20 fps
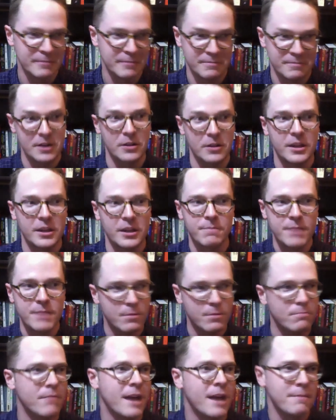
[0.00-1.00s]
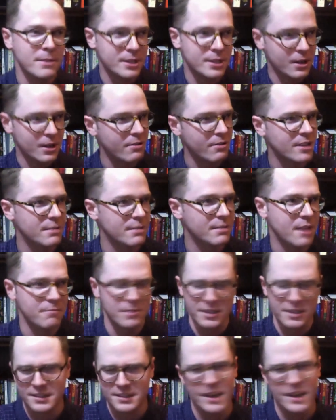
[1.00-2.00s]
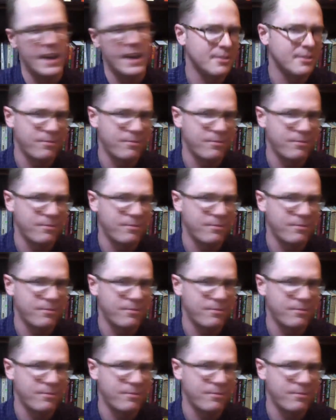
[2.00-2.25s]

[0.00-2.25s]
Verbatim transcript: you know like people might be talking about me. This guy's a